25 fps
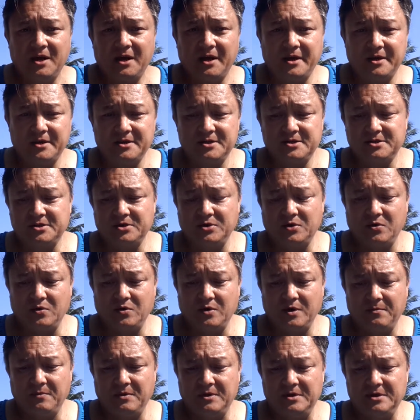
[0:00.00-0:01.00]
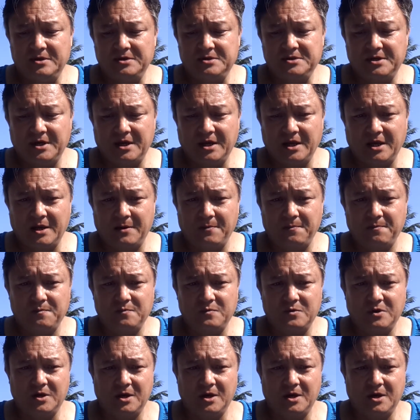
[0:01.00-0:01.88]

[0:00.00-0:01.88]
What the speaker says: And so I've been sitting up,